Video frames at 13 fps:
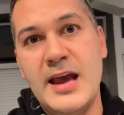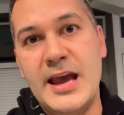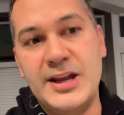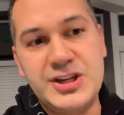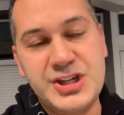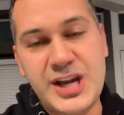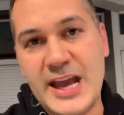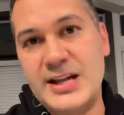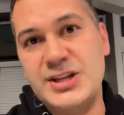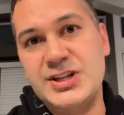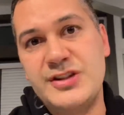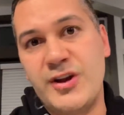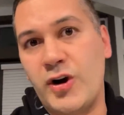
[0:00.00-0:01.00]
and
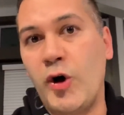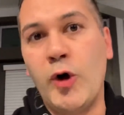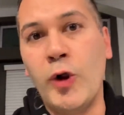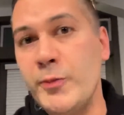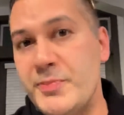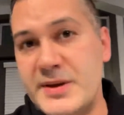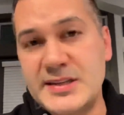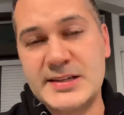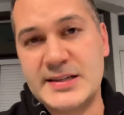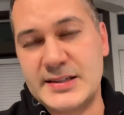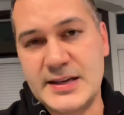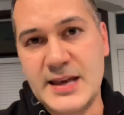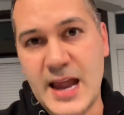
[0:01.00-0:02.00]
change their whole
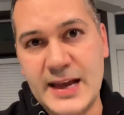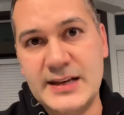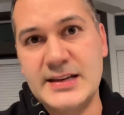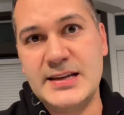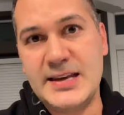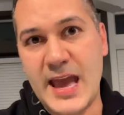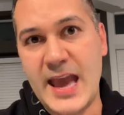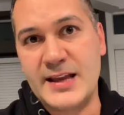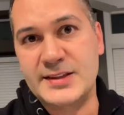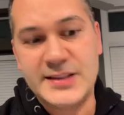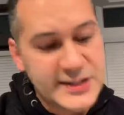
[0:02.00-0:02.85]
business in 90 days.